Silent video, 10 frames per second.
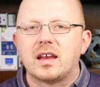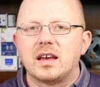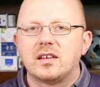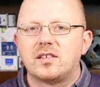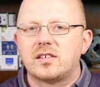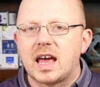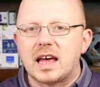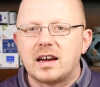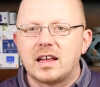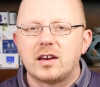and
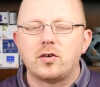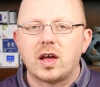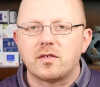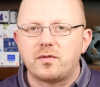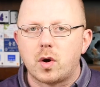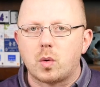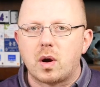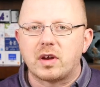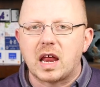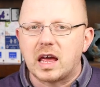scan it in or take a photo of it